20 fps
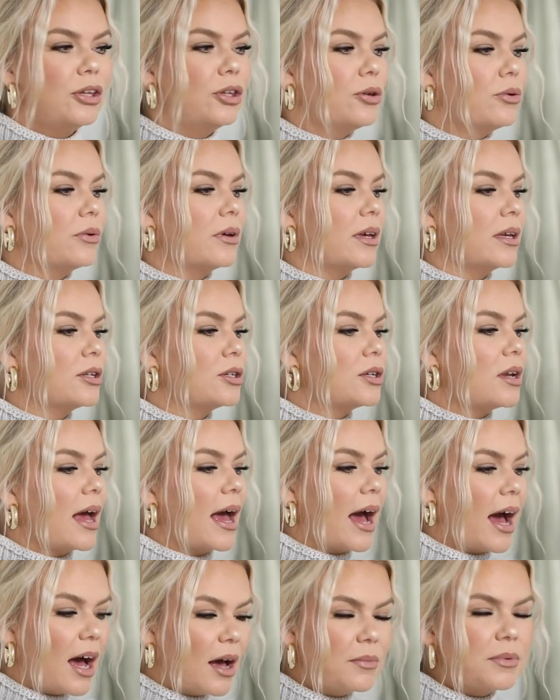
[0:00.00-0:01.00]
you can
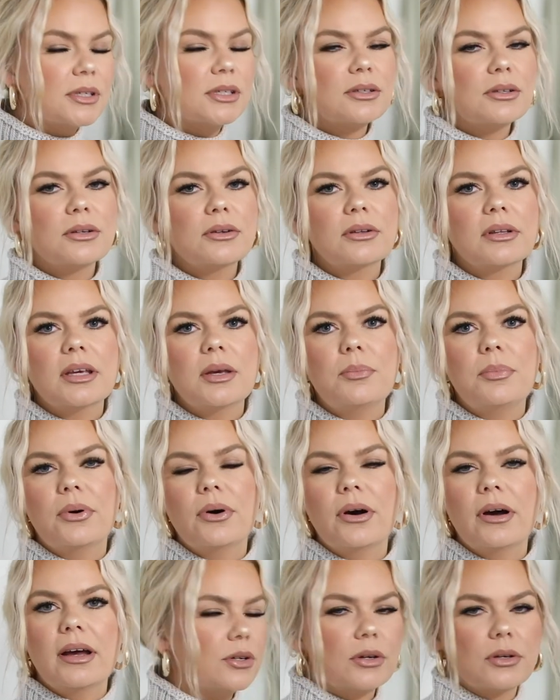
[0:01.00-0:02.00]
absolutely
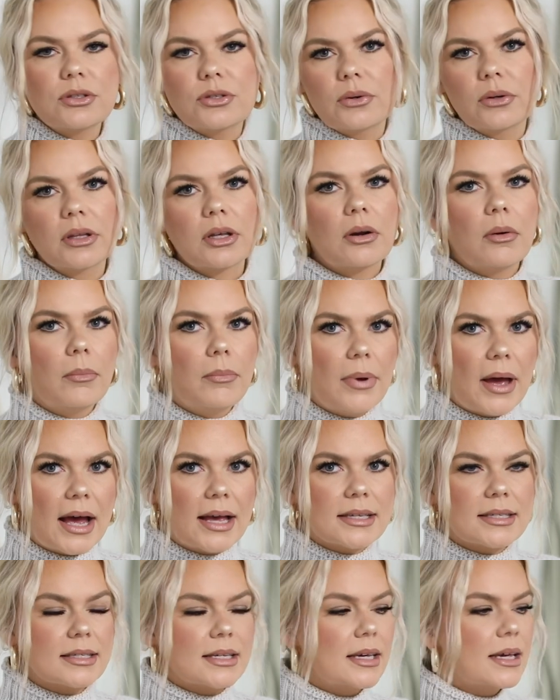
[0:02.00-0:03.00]
you could do a little
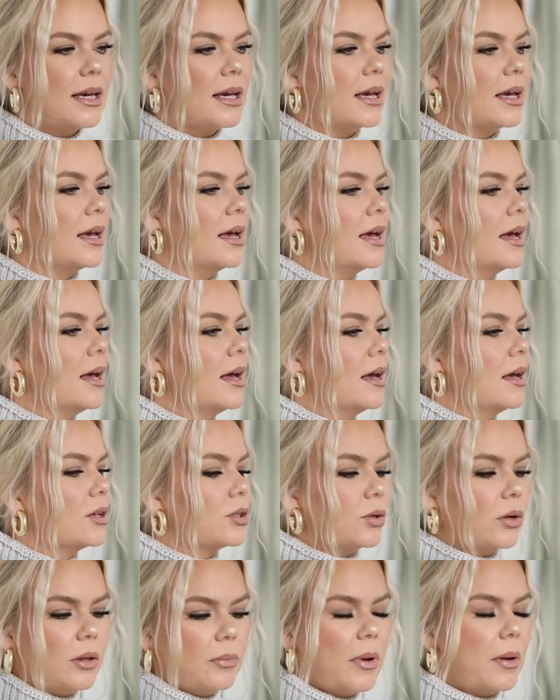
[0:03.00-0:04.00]
basket,
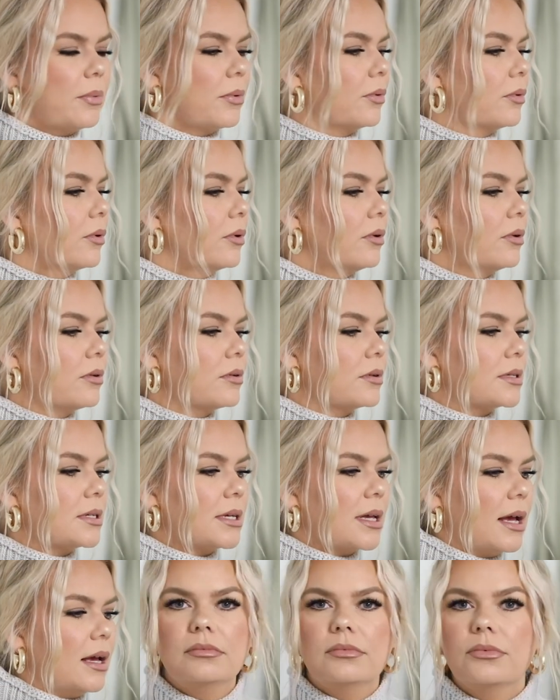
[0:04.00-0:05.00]
toilet paper rolls,
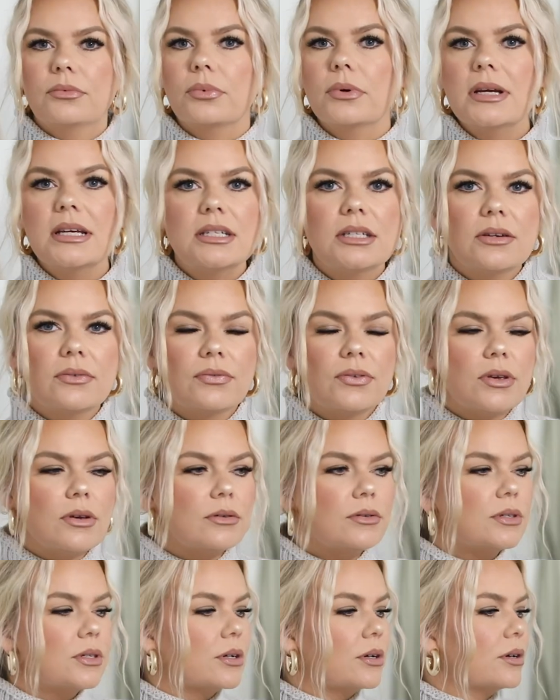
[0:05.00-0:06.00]
reed
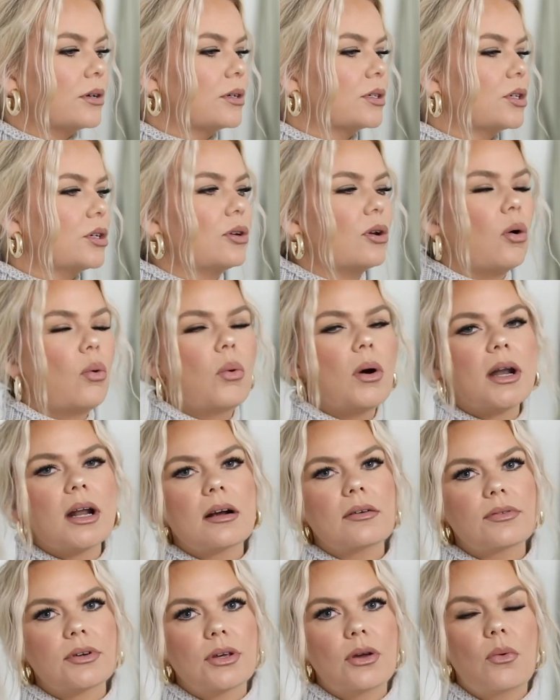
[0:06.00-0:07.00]
diffusers,
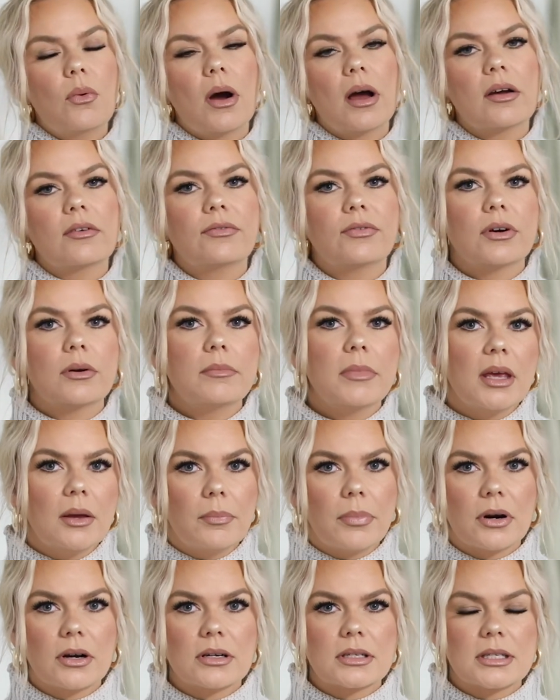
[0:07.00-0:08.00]
whatever you want. For me
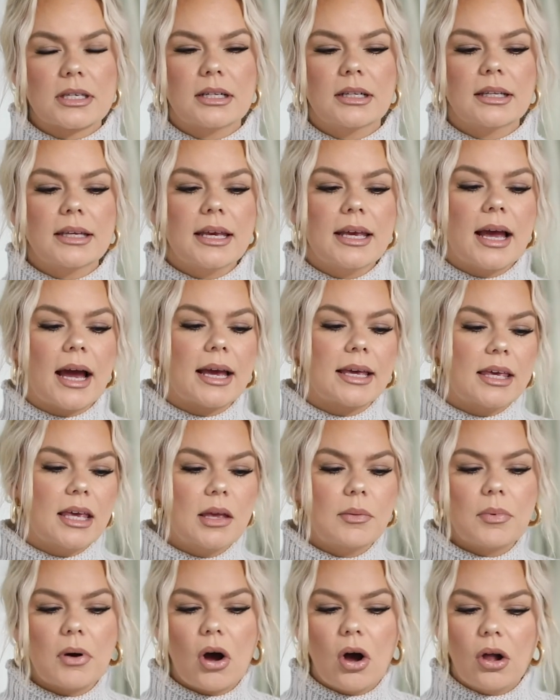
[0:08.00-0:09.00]
personally, I
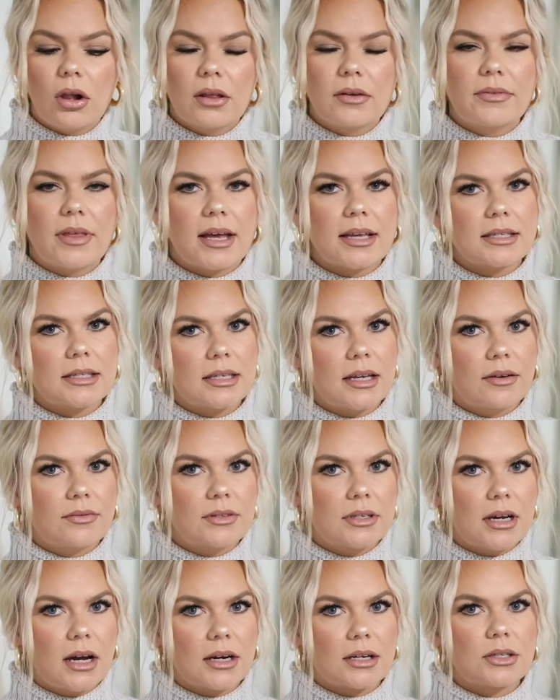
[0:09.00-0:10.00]
keep all of that stuff
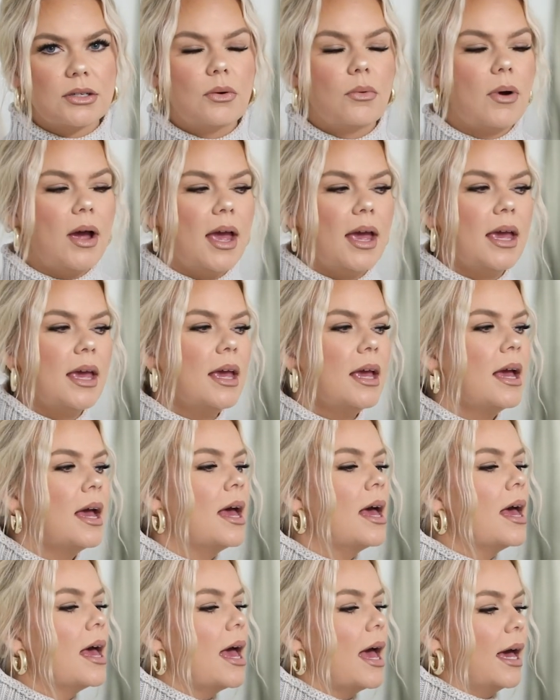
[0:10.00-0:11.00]
tucked away,
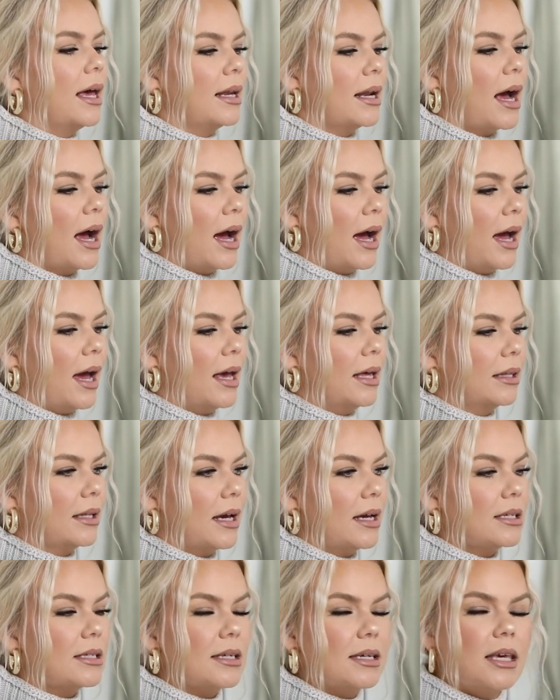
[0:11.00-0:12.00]
and I
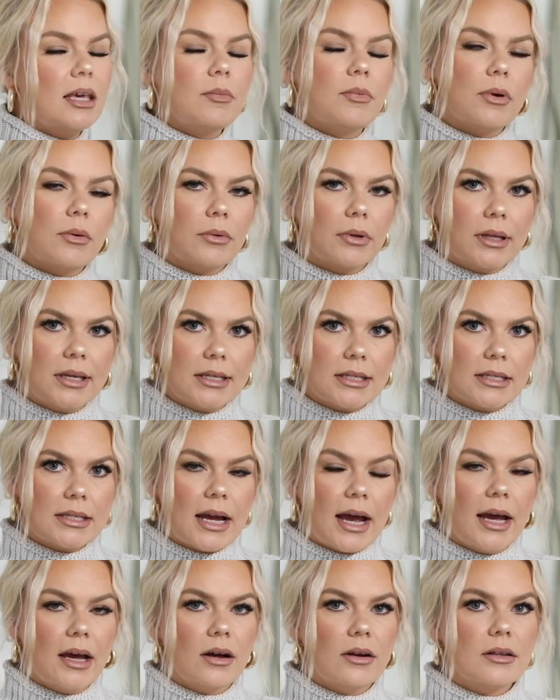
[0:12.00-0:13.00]
like to keep it really
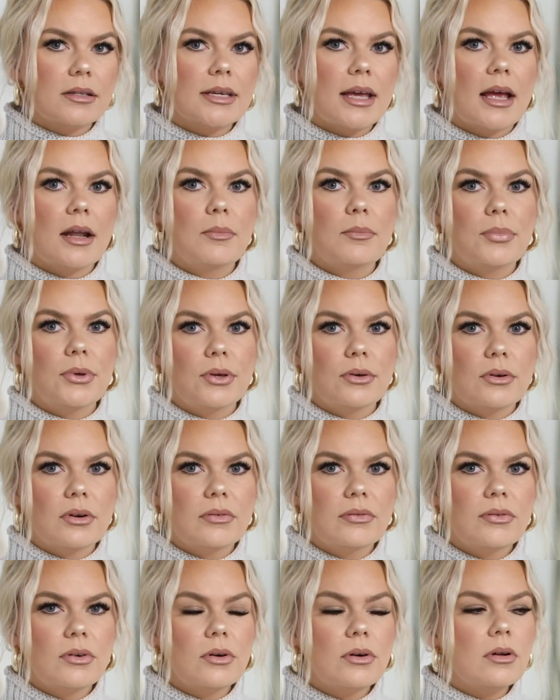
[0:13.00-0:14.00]
styled and
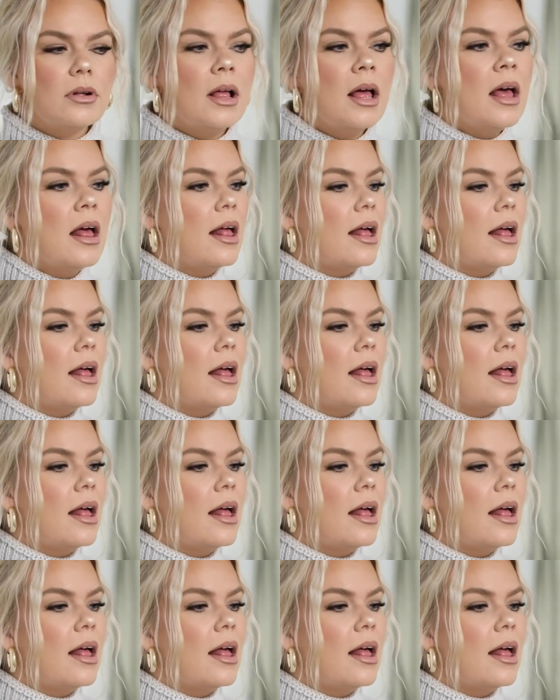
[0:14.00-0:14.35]
beautiful.